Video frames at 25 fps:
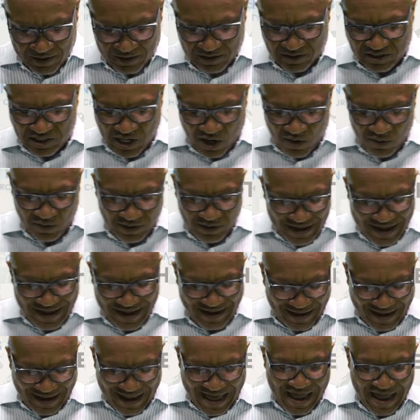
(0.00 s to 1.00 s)
Don't
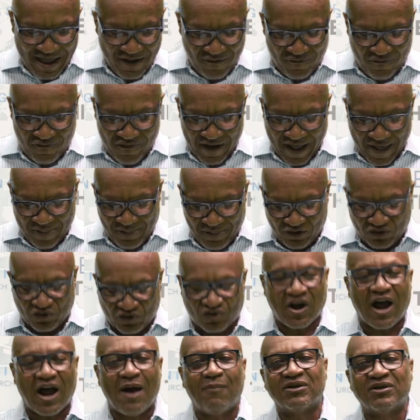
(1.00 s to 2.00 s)
let life and the
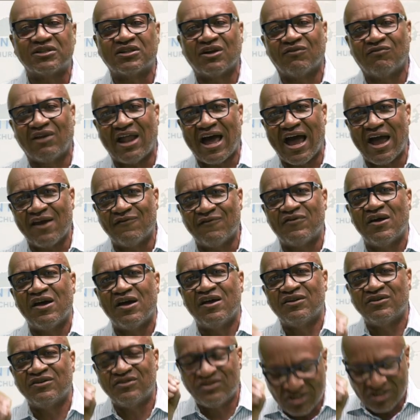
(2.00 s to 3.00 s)
traumas of life
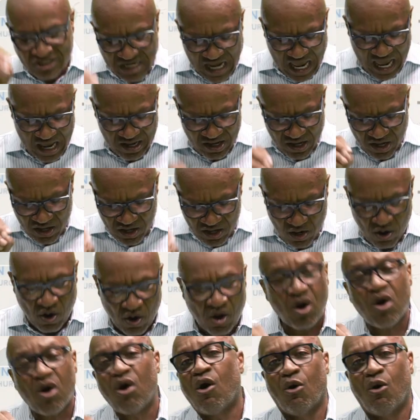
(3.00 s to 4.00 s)
take
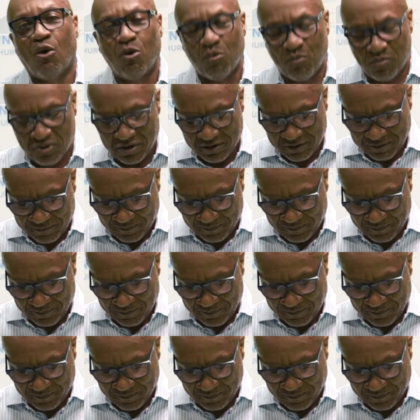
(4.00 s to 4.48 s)
your hope.